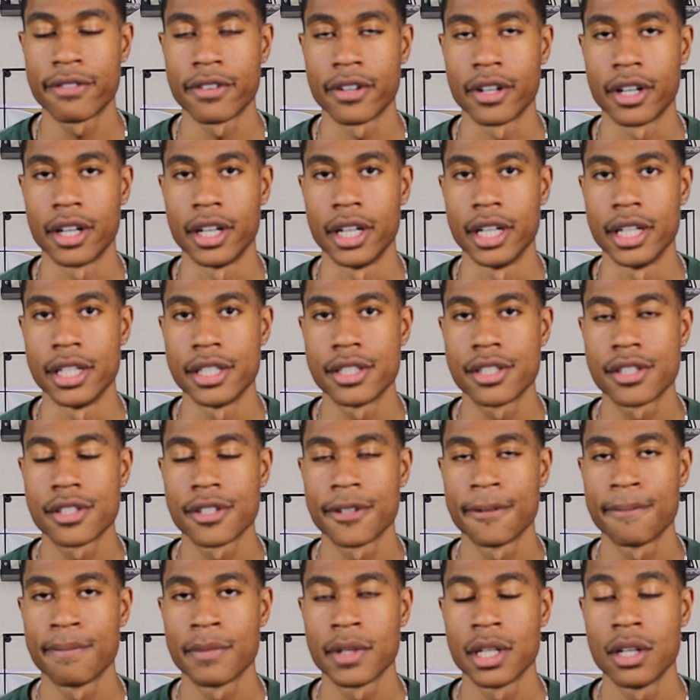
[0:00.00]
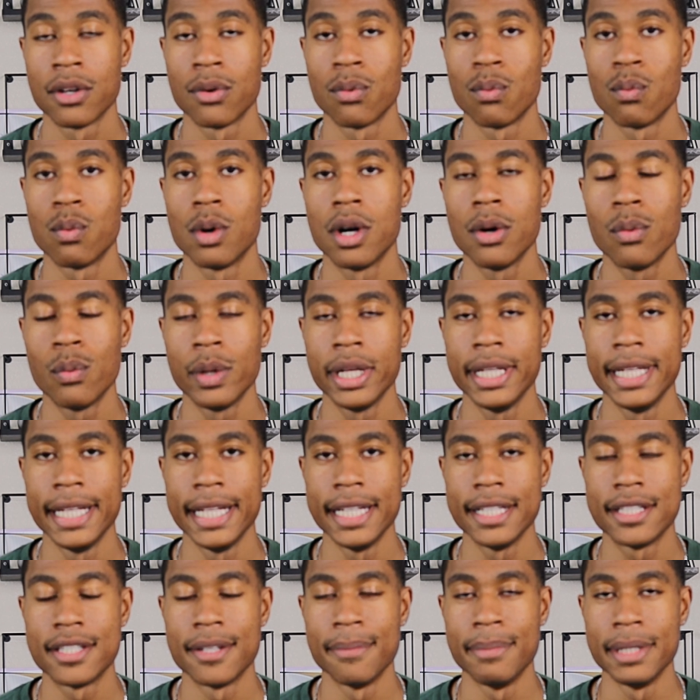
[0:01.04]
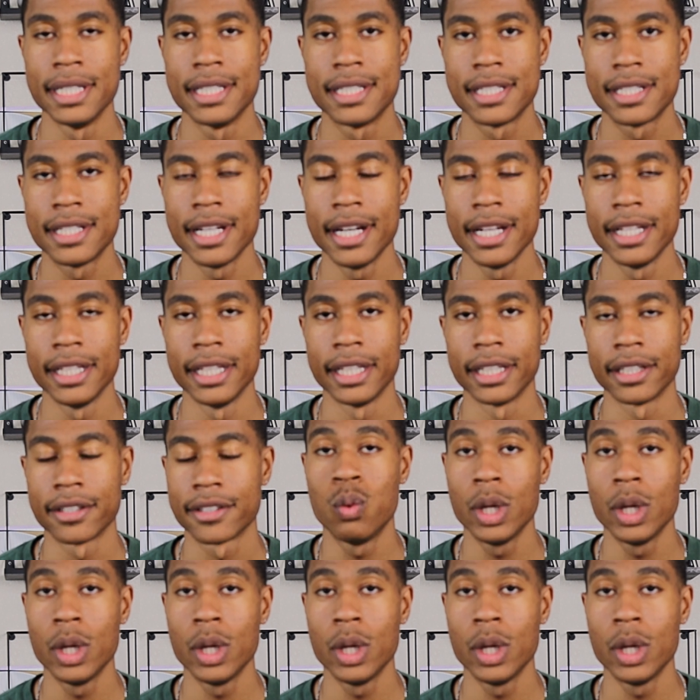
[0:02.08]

for us what we need to be studying.